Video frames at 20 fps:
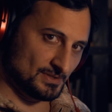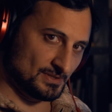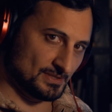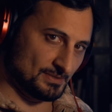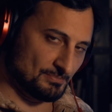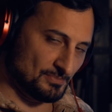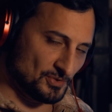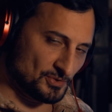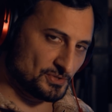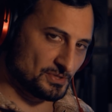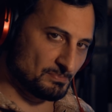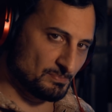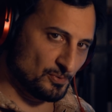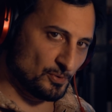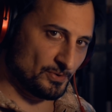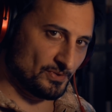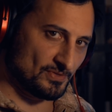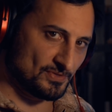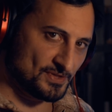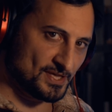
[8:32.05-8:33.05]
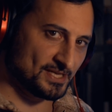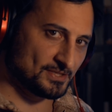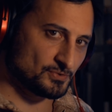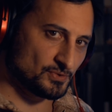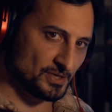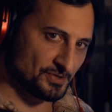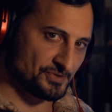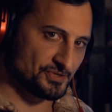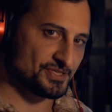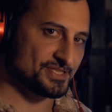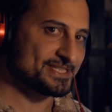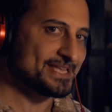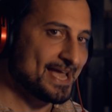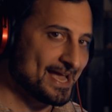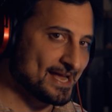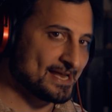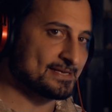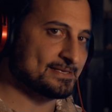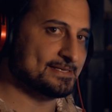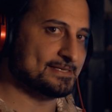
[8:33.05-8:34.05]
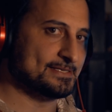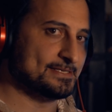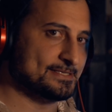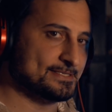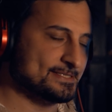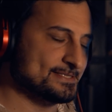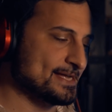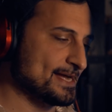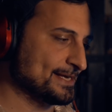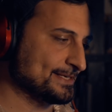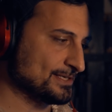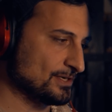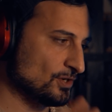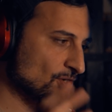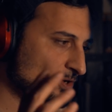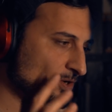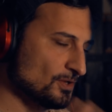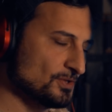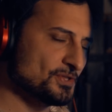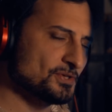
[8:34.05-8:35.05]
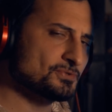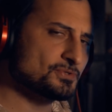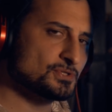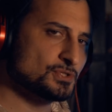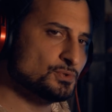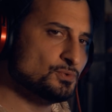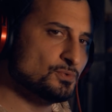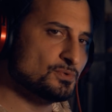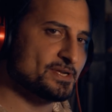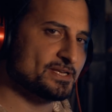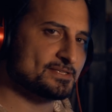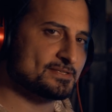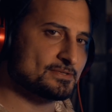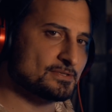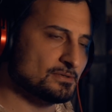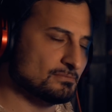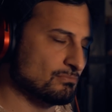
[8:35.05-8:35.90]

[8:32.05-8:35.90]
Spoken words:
The most important thing to understand is that all those tools